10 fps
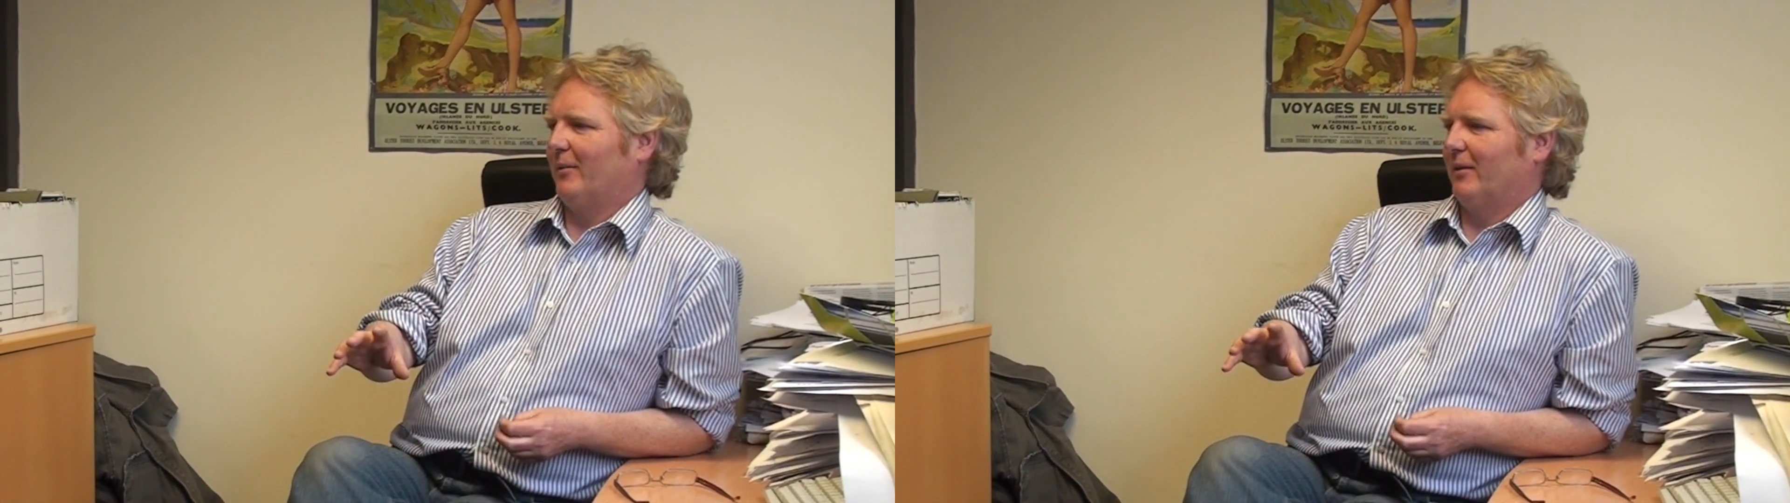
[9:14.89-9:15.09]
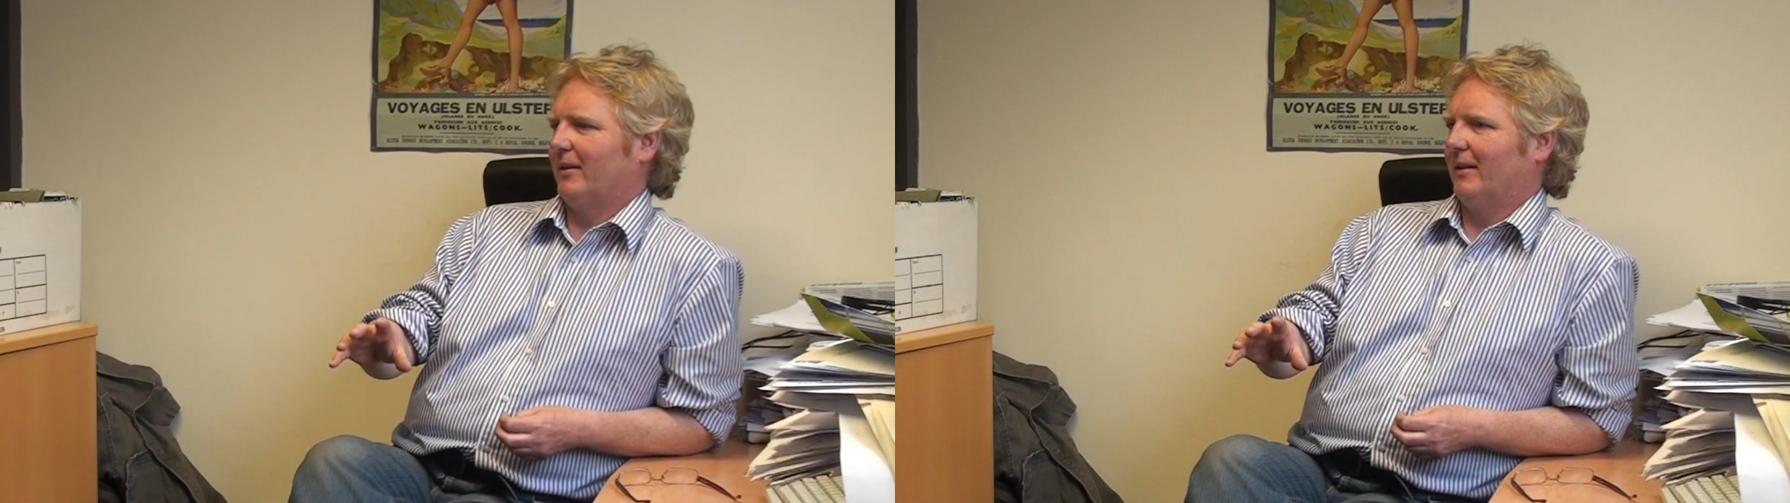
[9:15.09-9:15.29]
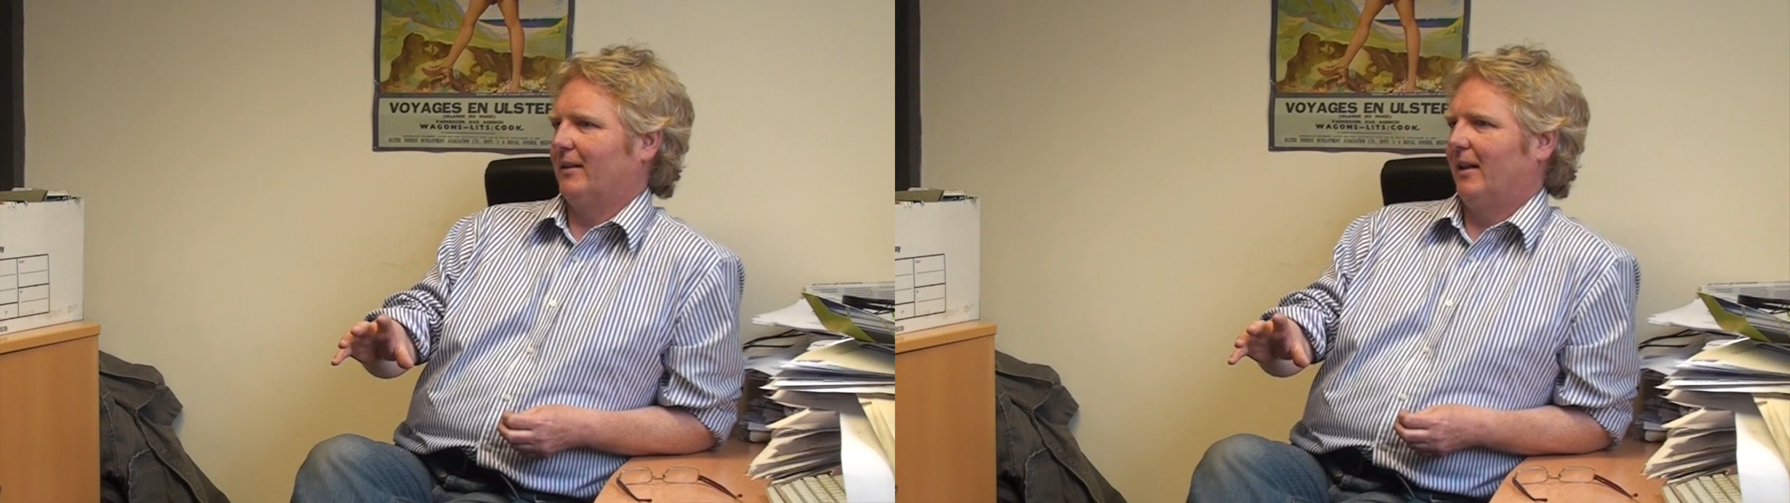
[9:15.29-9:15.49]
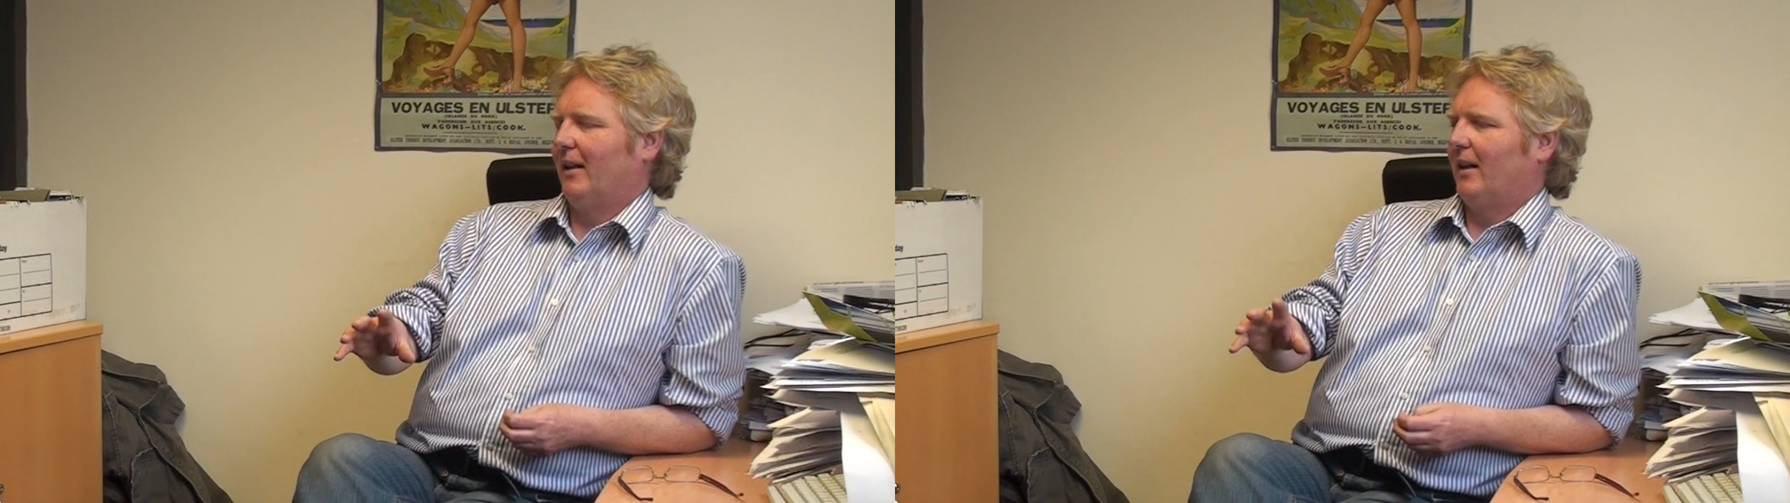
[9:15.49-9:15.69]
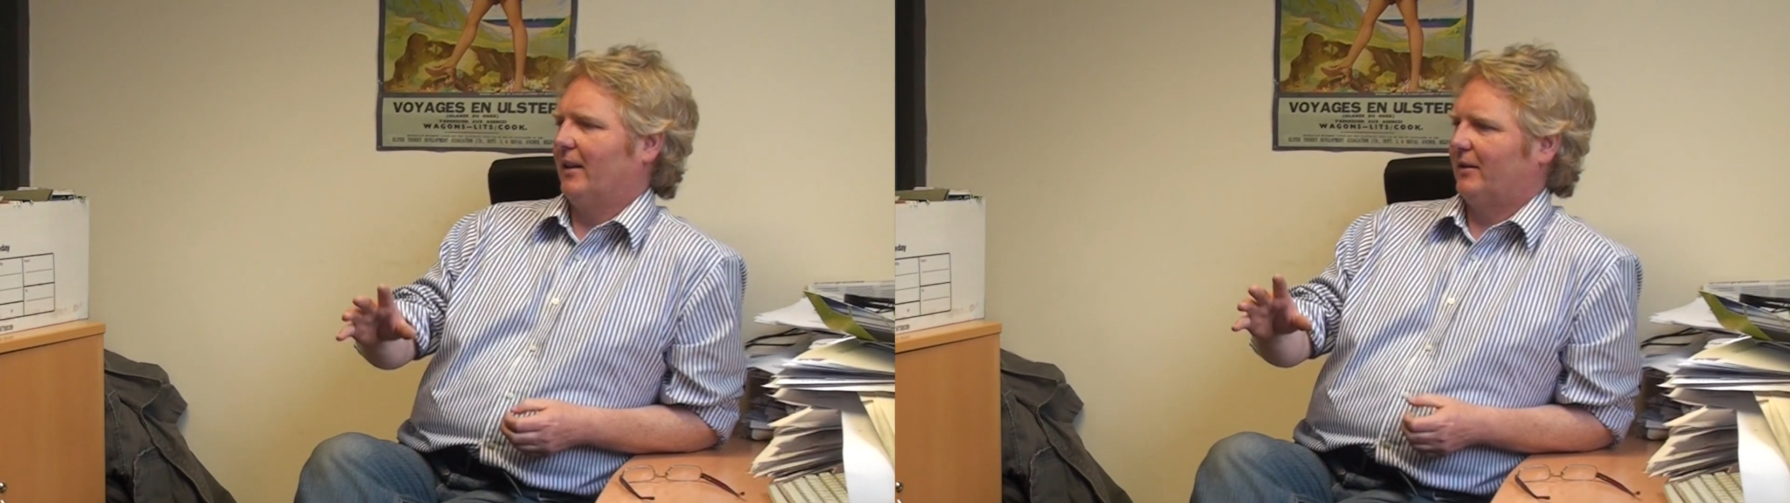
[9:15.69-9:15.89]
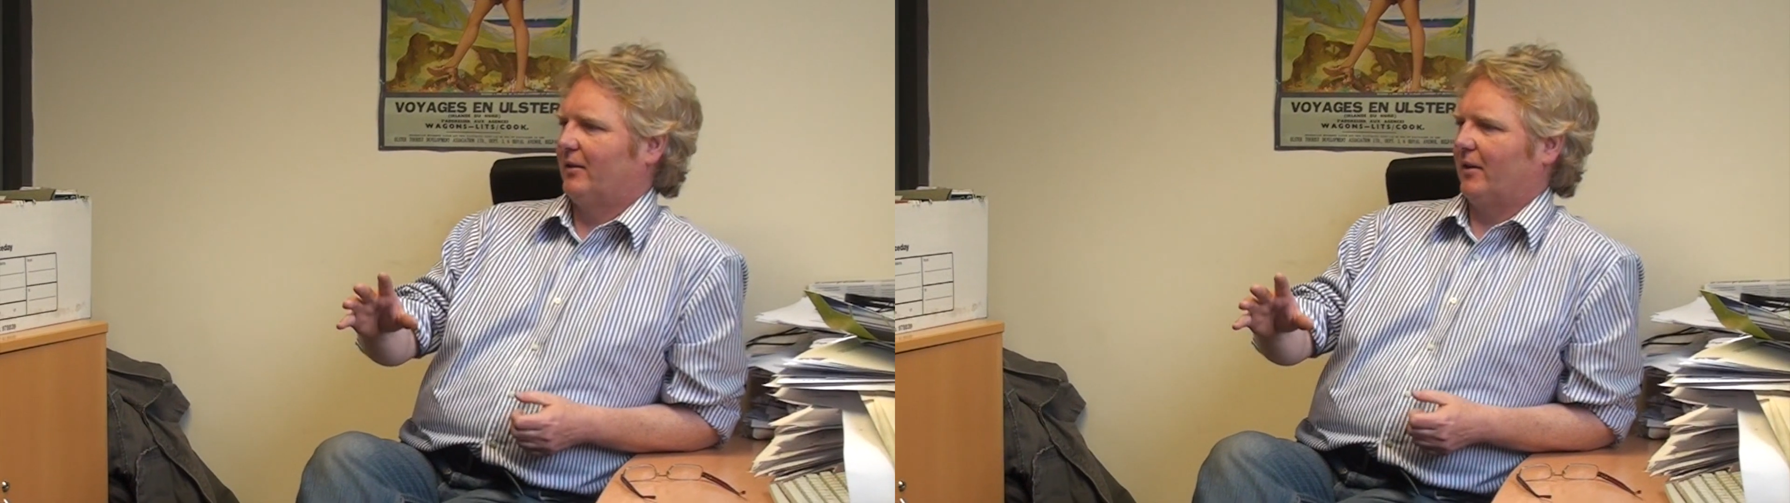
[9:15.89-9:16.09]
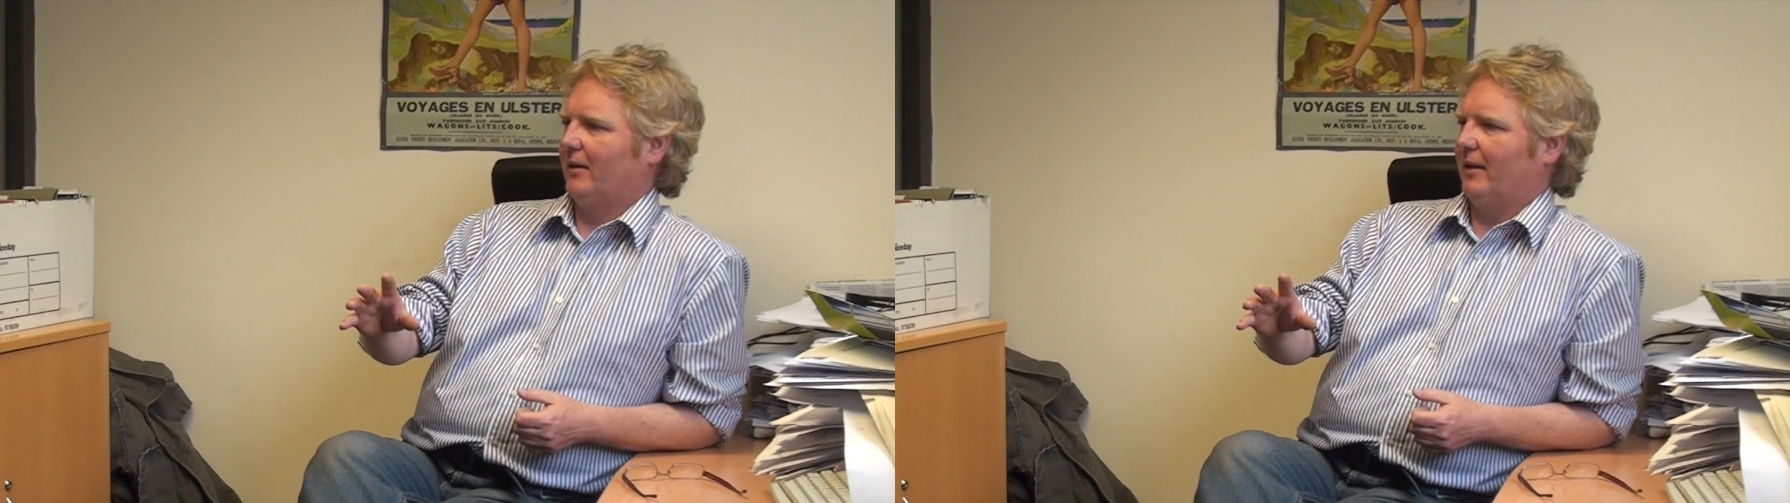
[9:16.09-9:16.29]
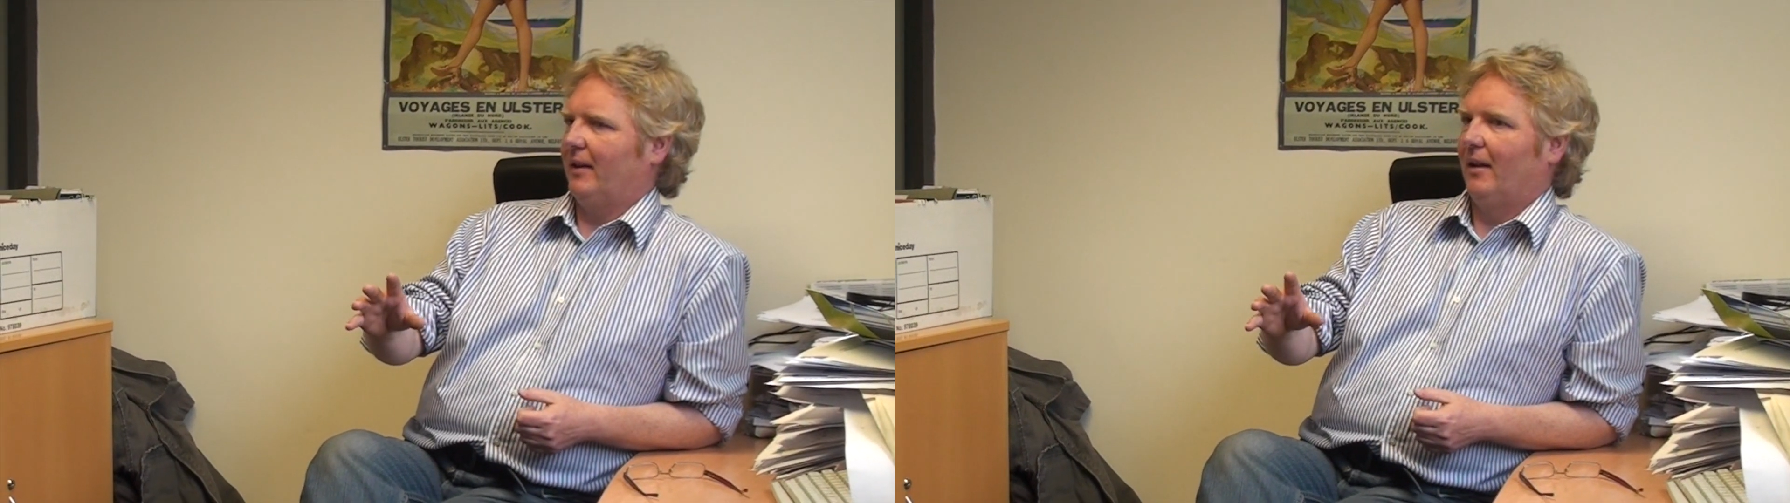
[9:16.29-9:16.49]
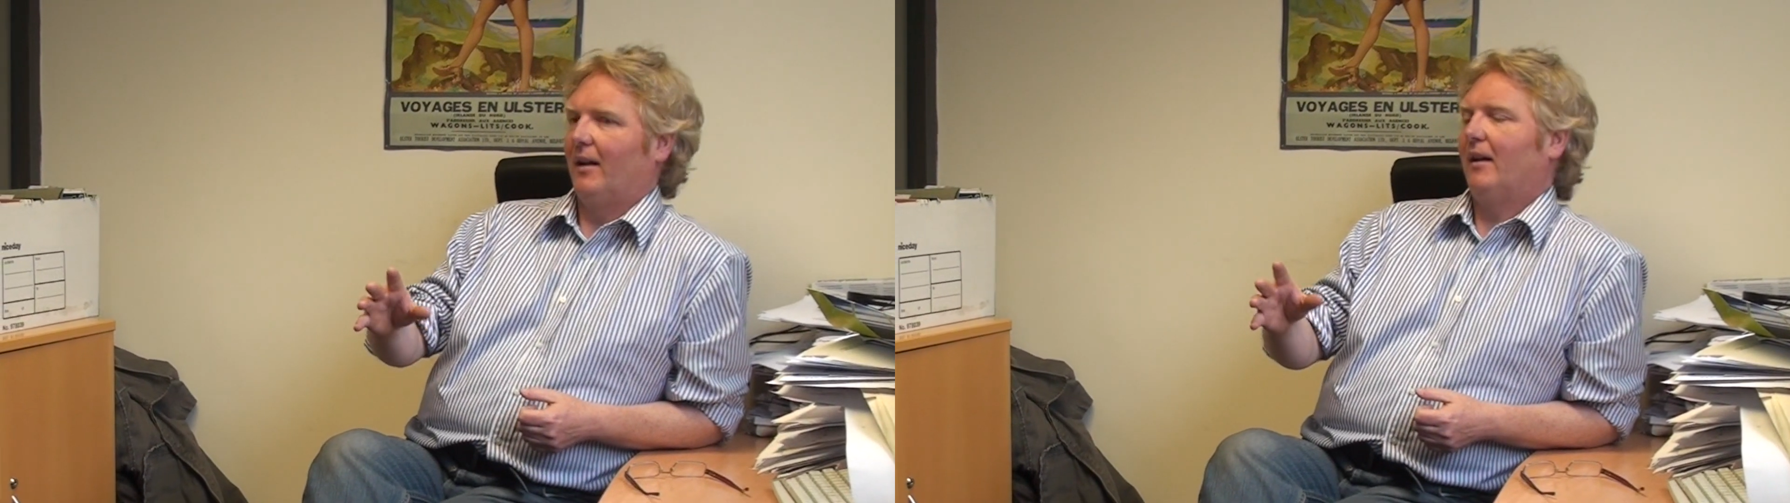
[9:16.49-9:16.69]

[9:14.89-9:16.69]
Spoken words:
worse than this. And suddenly